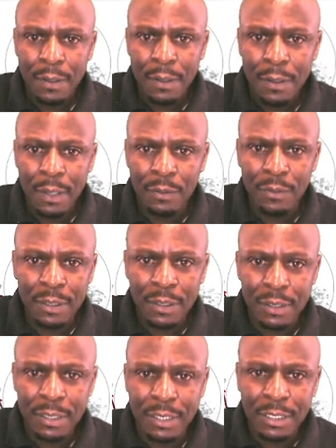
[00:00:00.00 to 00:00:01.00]
Now,
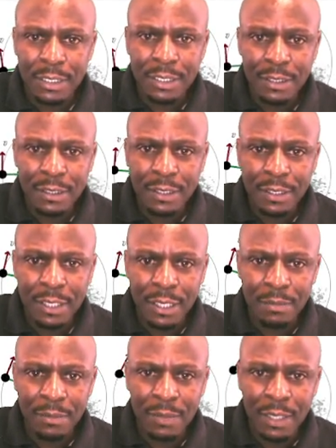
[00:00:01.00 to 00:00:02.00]
this
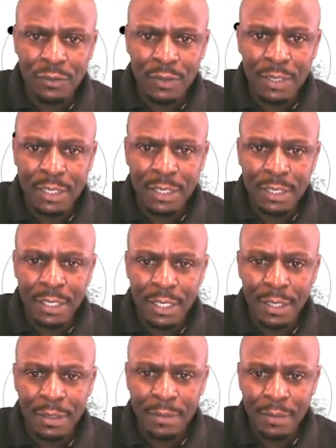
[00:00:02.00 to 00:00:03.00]
term that you are seeing
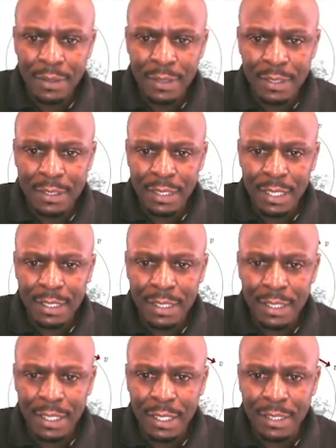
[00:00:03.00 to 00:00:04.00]
there is
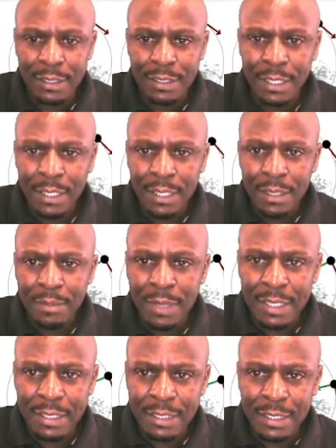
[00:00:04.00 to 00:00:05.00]
nothing else but
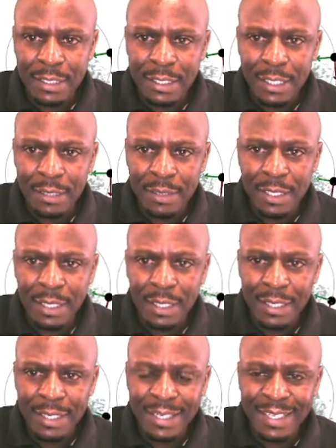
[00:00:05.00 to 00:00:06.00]
is this term here.
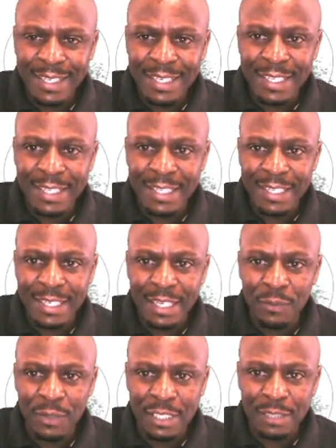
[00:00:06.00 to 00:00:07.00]
d theta
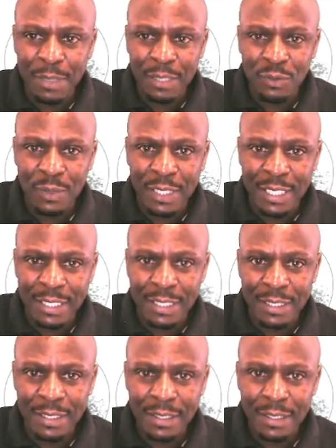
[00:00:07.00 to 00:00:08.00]
with respect to t,
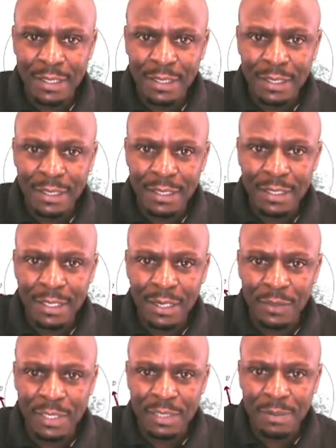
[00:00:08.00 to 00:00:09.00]
d theta
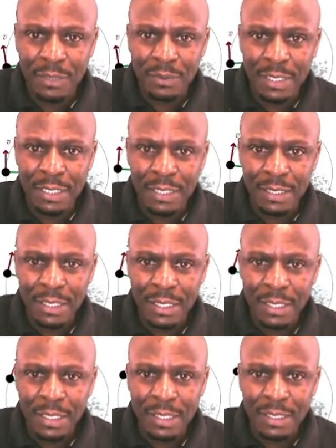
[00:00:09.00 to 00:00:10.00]
with respect to t
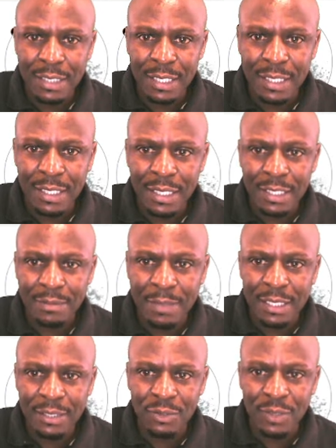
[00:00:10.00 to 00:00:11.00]
is nothing else but
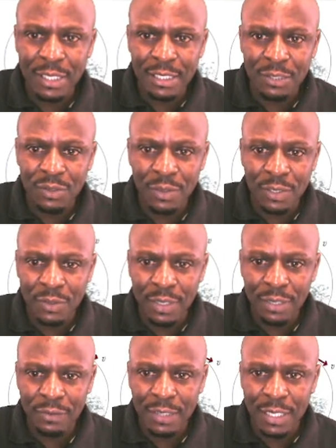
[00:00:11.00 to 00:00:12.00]
you are just going to
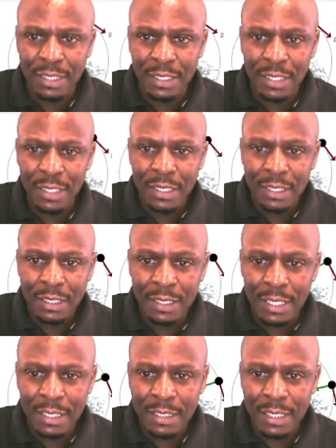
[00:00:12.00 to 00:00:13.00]
have that
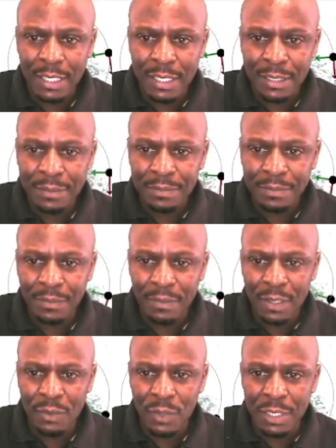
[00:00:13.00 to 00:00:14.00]
that uh,
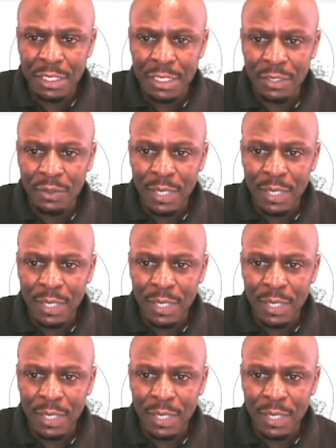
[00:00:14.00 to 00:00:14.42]
equation you are